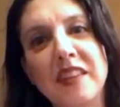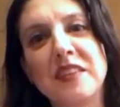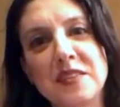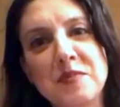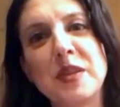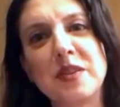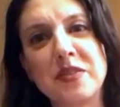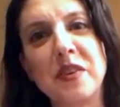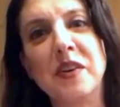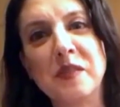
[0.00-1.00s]
That's
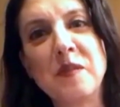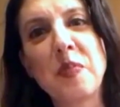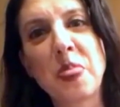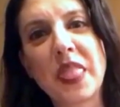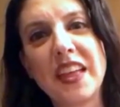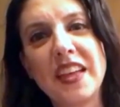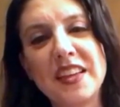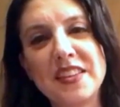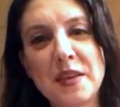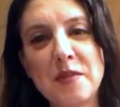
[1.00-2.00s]
beautiful.
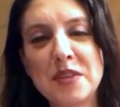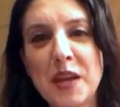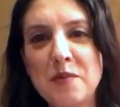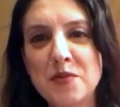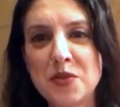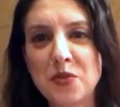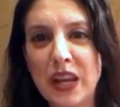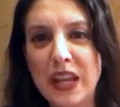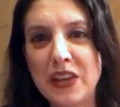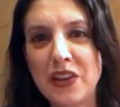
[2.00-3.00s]
Sometimes what
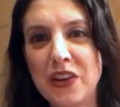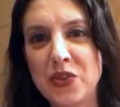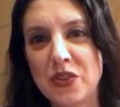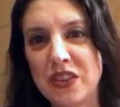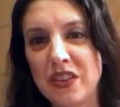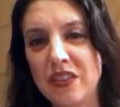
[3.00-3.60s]
I encourage with